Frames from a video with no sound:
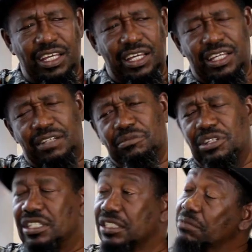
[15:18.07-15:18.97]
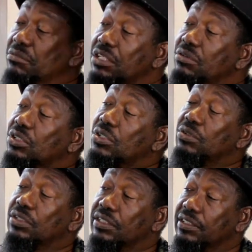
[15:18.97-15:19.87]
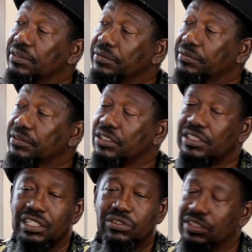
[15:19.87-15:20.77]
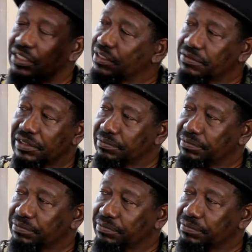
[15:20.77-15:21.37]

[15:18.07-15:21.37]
and by December it was closed. Just sell out the stuff though.